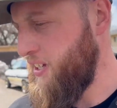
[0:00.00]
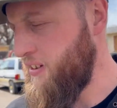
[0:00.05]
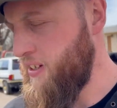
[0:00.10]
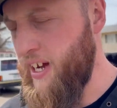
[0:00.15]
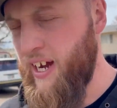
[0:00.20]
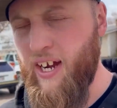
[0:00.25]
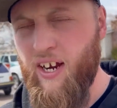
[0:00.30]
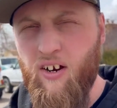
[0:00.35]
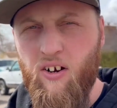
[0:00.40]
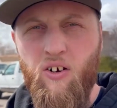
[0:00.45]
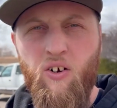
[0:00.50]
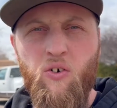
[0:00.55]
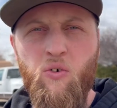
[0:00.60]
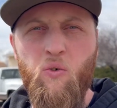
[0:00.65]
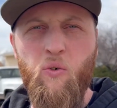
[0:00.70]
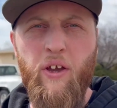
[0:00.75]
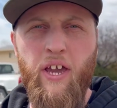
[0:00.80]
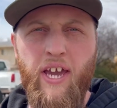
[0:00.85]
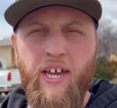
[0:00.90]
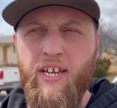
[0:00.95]
there,
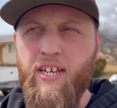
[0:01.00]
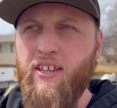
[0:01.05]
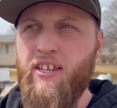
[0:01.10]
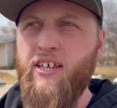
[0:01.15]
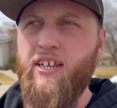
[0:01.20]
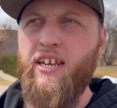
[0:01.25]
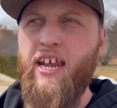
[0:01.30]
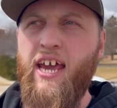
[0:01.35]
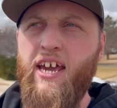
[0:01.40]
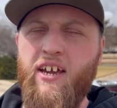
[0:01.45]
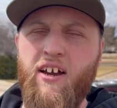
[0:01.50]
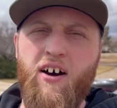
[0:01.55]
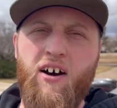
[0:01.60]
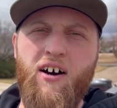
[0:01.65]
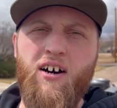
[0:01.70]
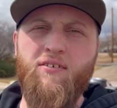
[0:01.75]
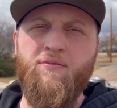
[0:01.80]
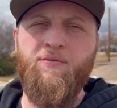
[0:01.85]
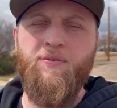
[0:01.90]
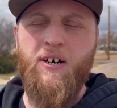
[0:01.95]
we ended the day
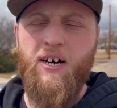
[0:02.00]
off,